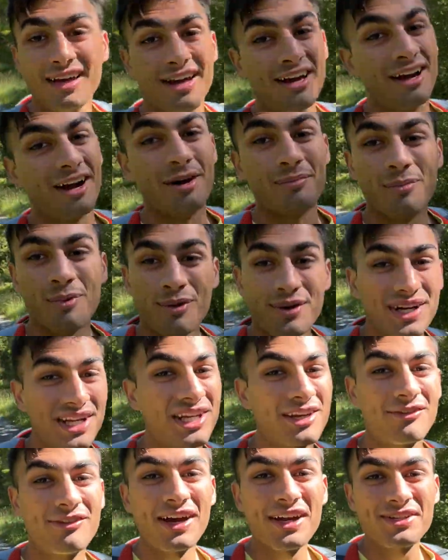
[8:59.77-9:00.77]
Our morning
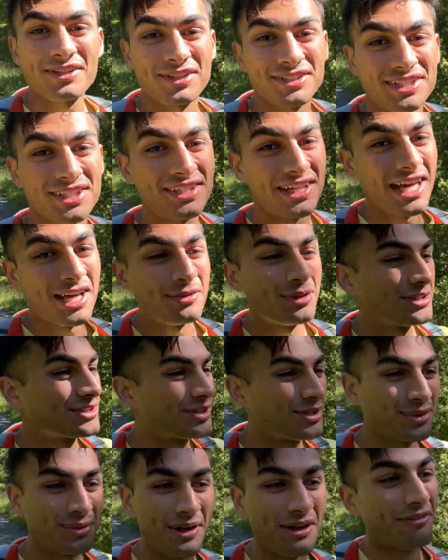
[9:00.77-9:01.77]
adventures today were
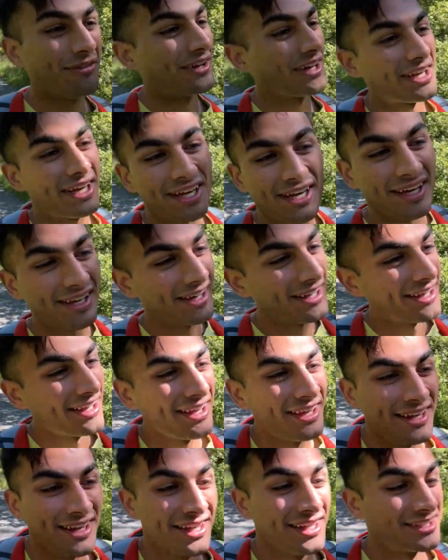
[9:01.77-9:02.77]
terrific.
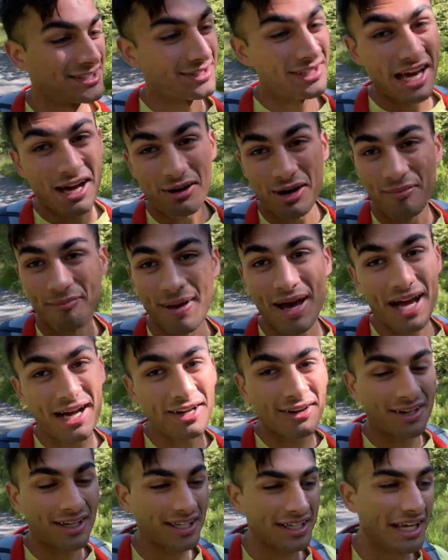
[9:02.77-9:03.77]
So now I'm back
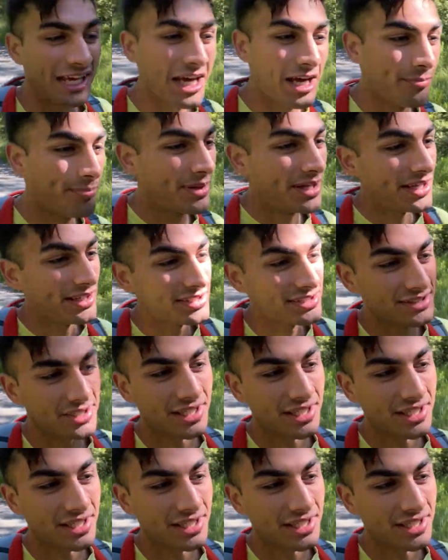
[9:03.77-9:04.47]
on campus,